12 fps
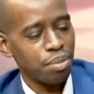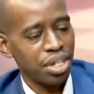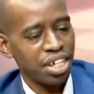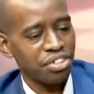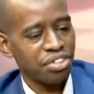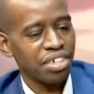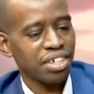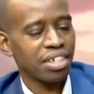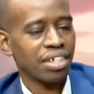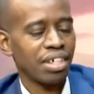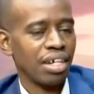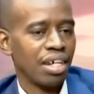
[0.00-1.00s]
formulation.
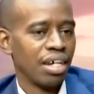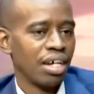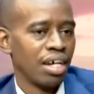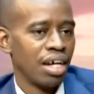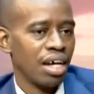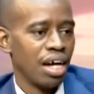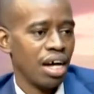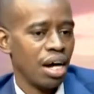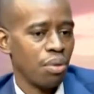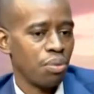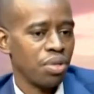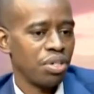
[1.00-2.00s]

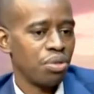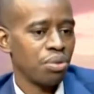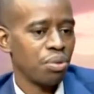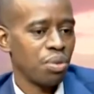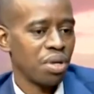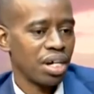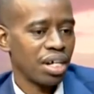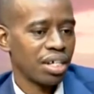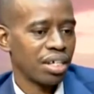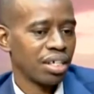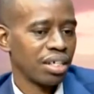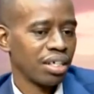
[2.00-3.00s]
We do
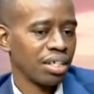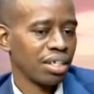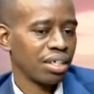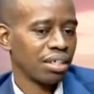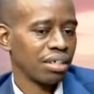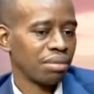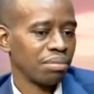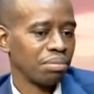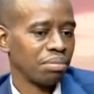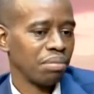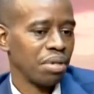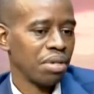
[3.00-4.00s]
work,
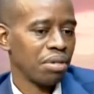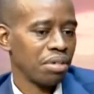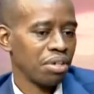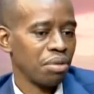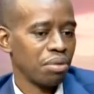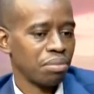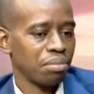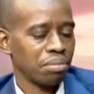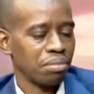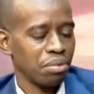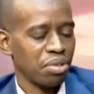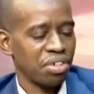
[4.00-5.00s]
you know,
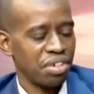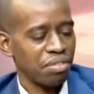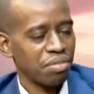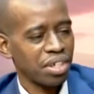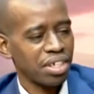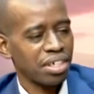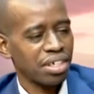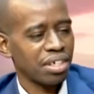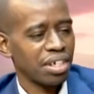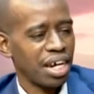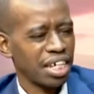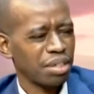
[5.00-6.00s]
with
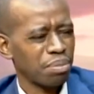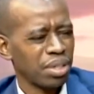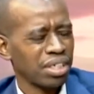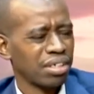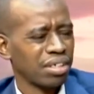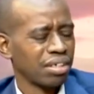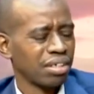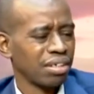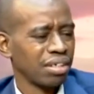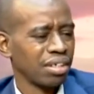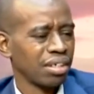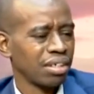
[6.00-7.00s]
different experts,
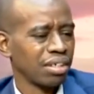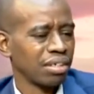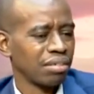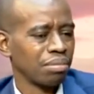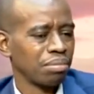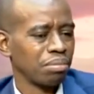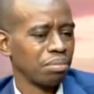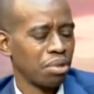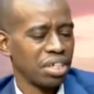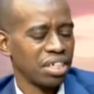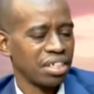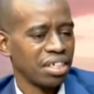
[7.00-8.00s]

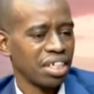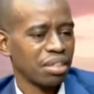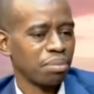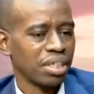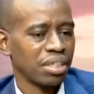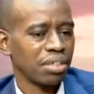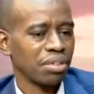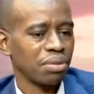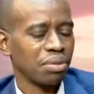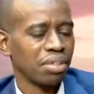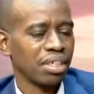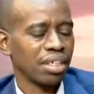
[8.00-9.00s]
policy experts and
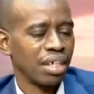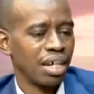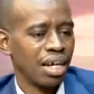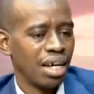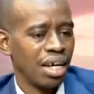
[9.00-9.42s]
so on.